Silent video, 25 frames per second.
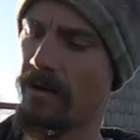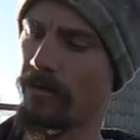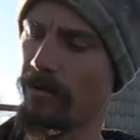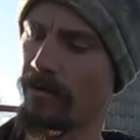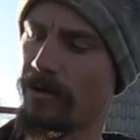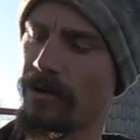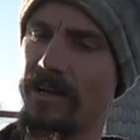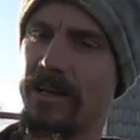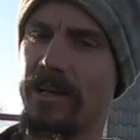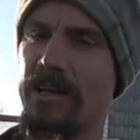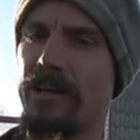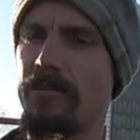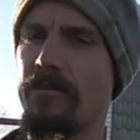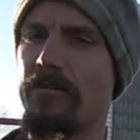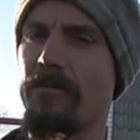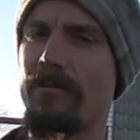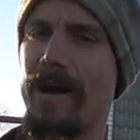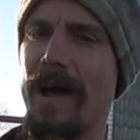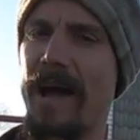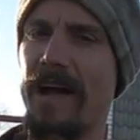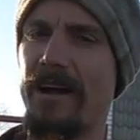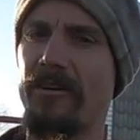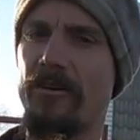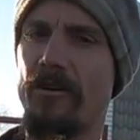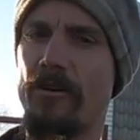we're gonna get her
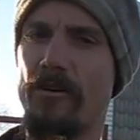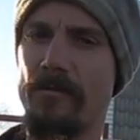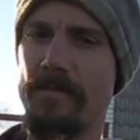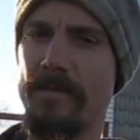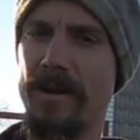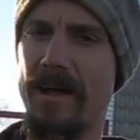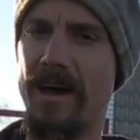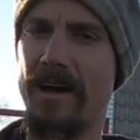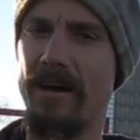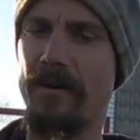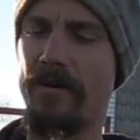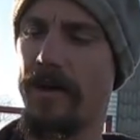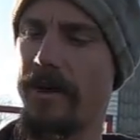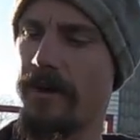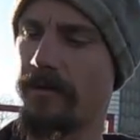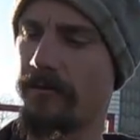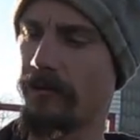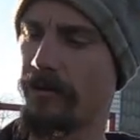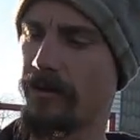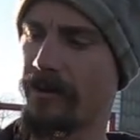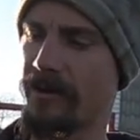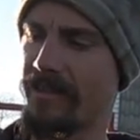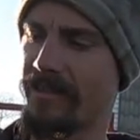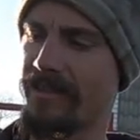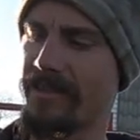back home now and
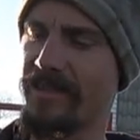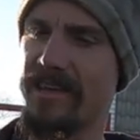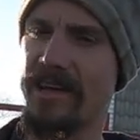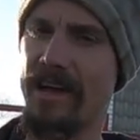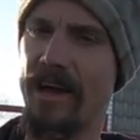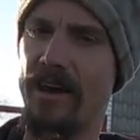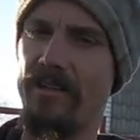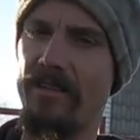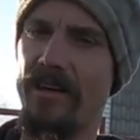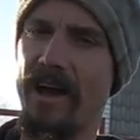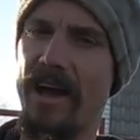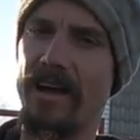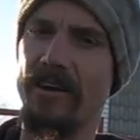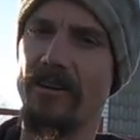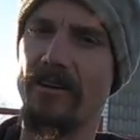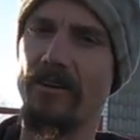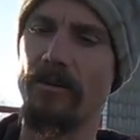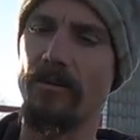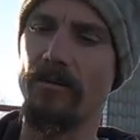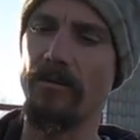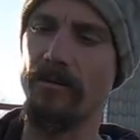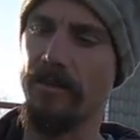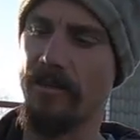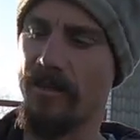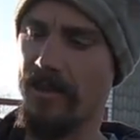we're gonna see how that
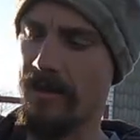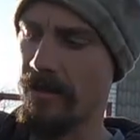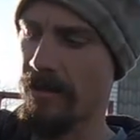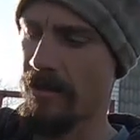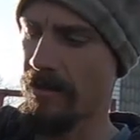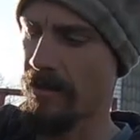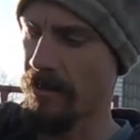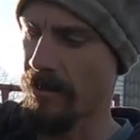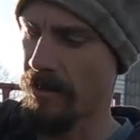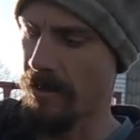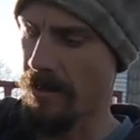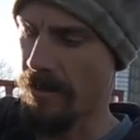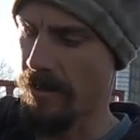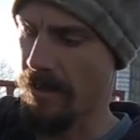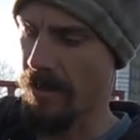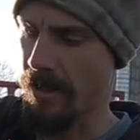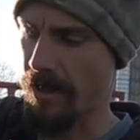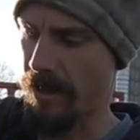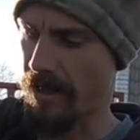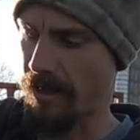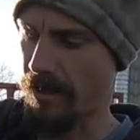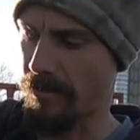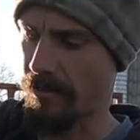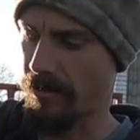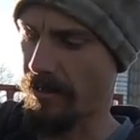goes.
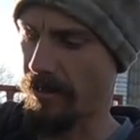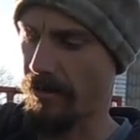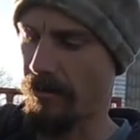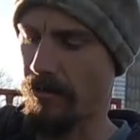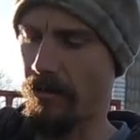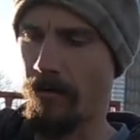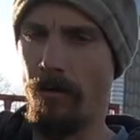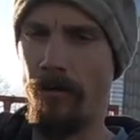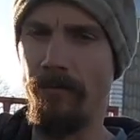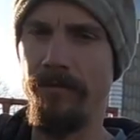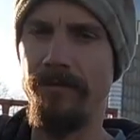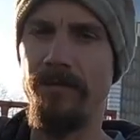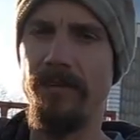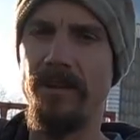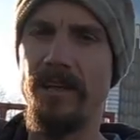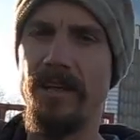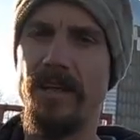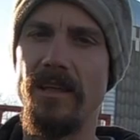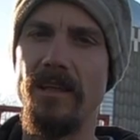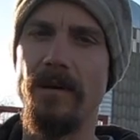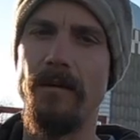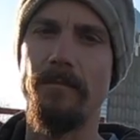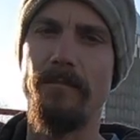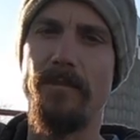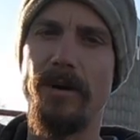And uh,
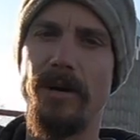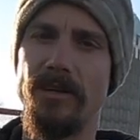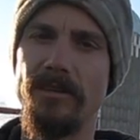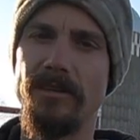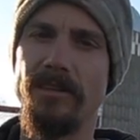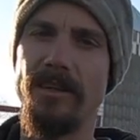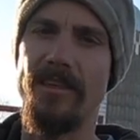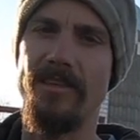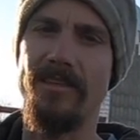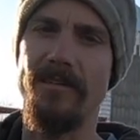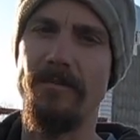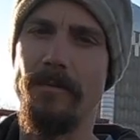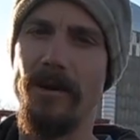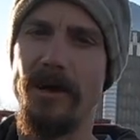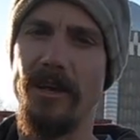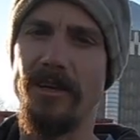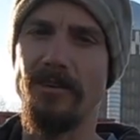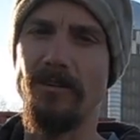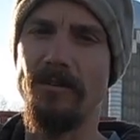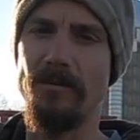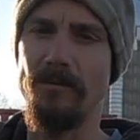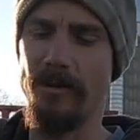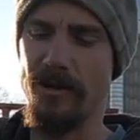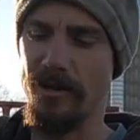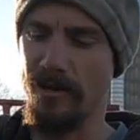hopefully Belle doesn't
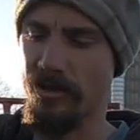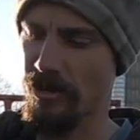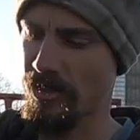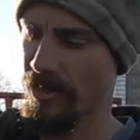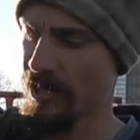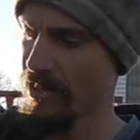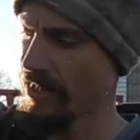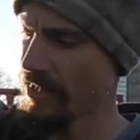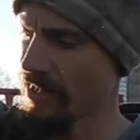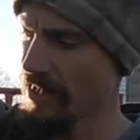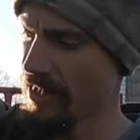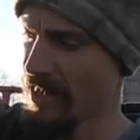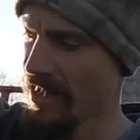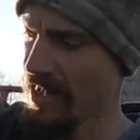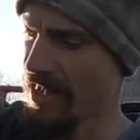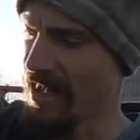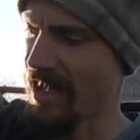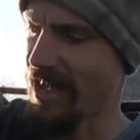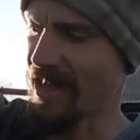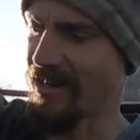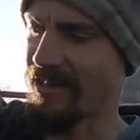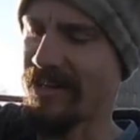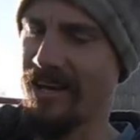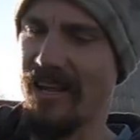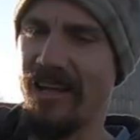mind too much
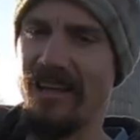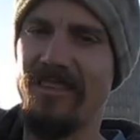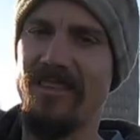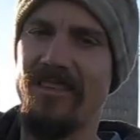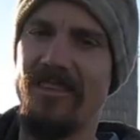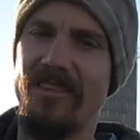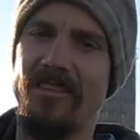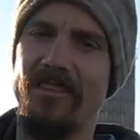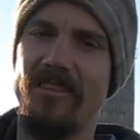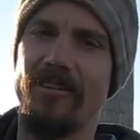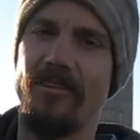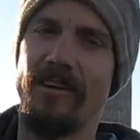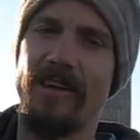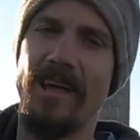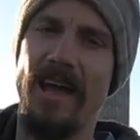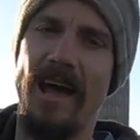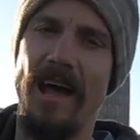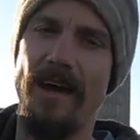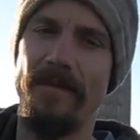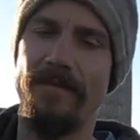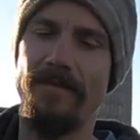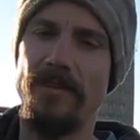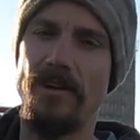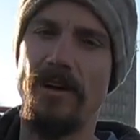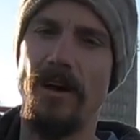and takes this little
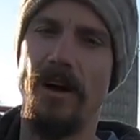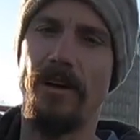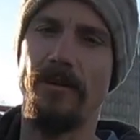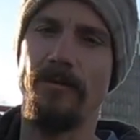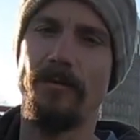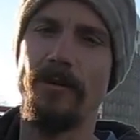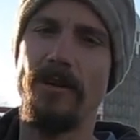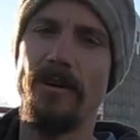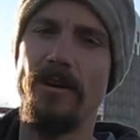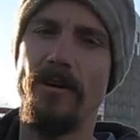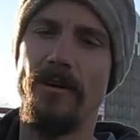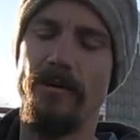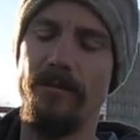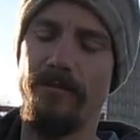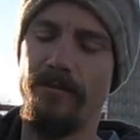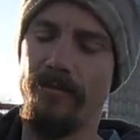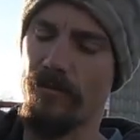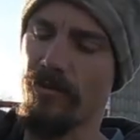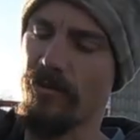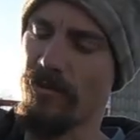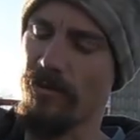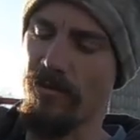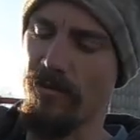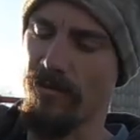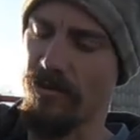calfie on. We know
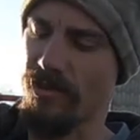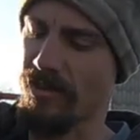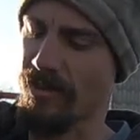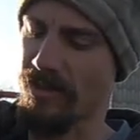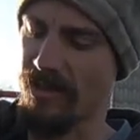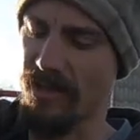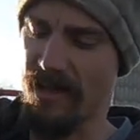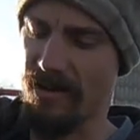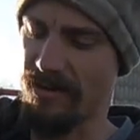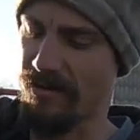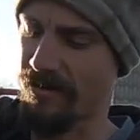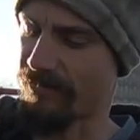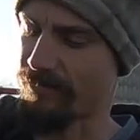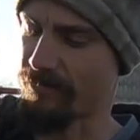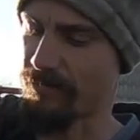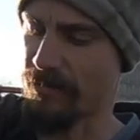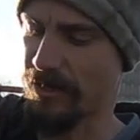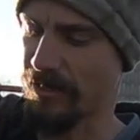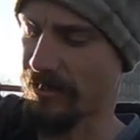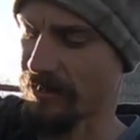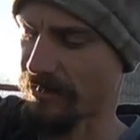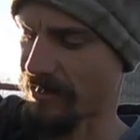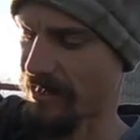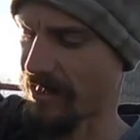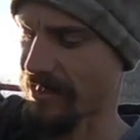for sure she's got enough
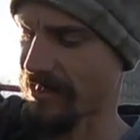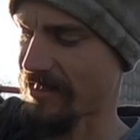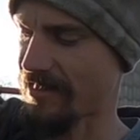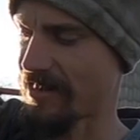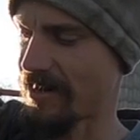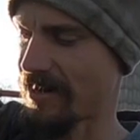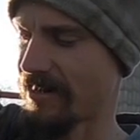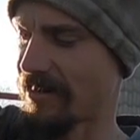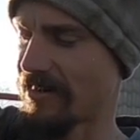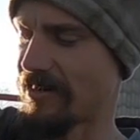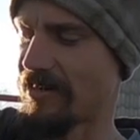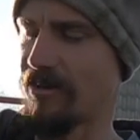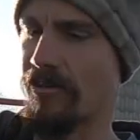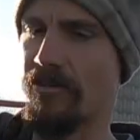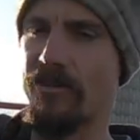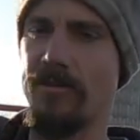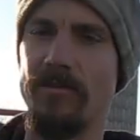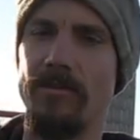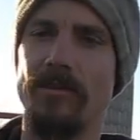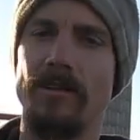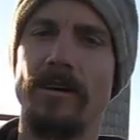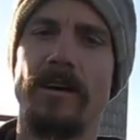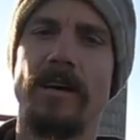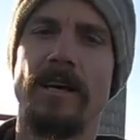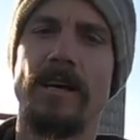milk. That's not an
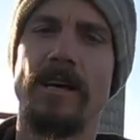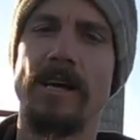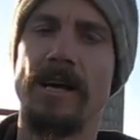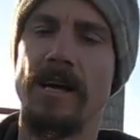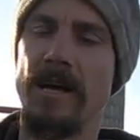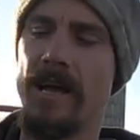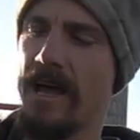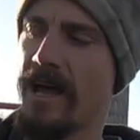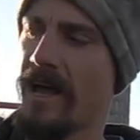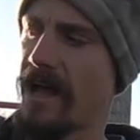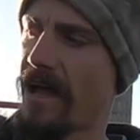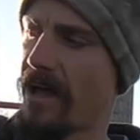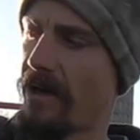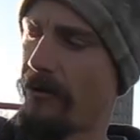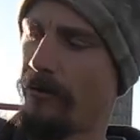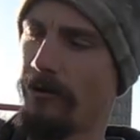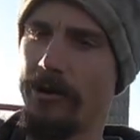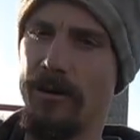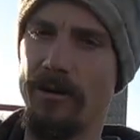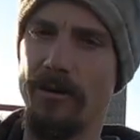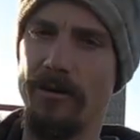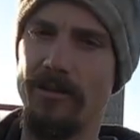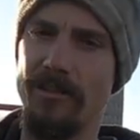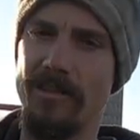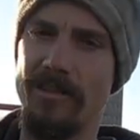issue. And
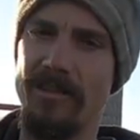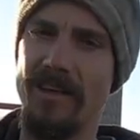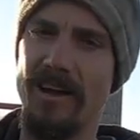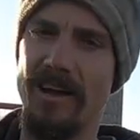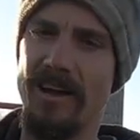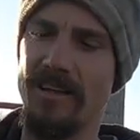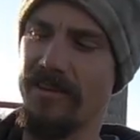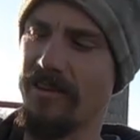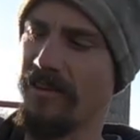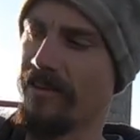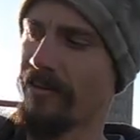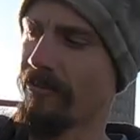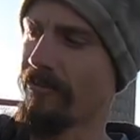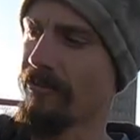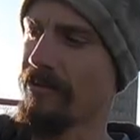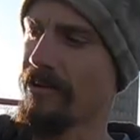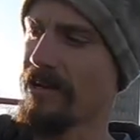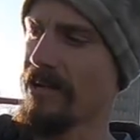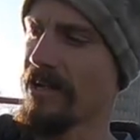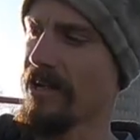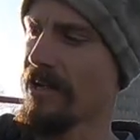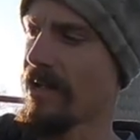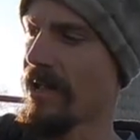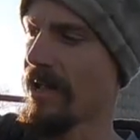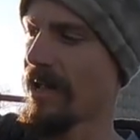we know this guy's
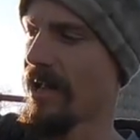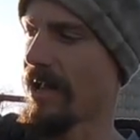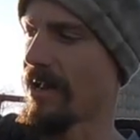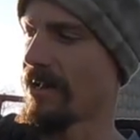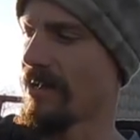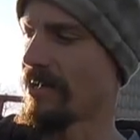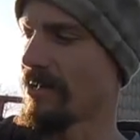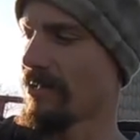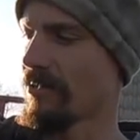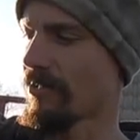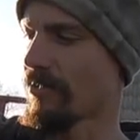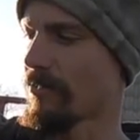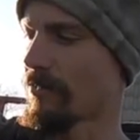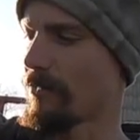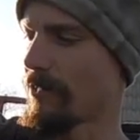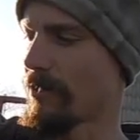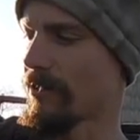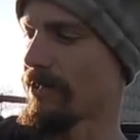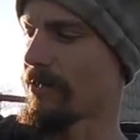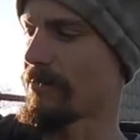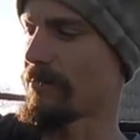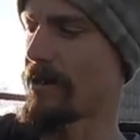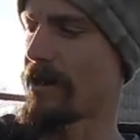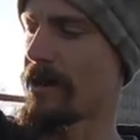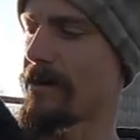hungry and he just
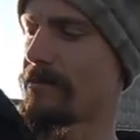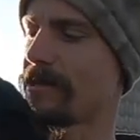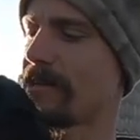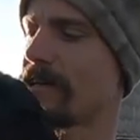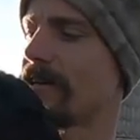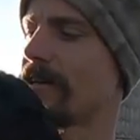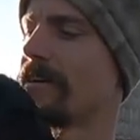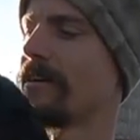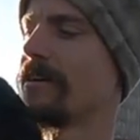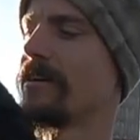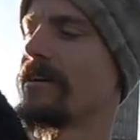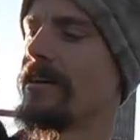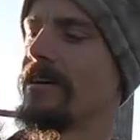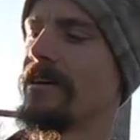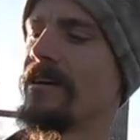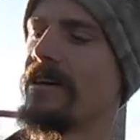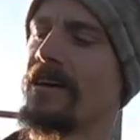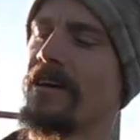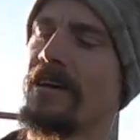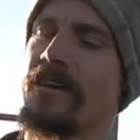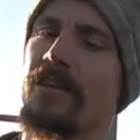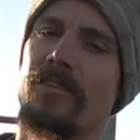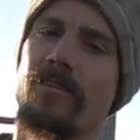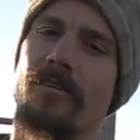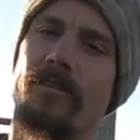wants a mommy.
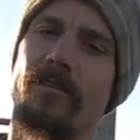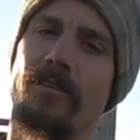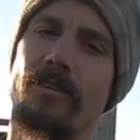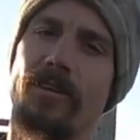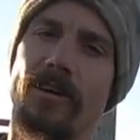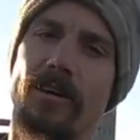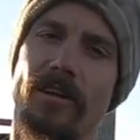So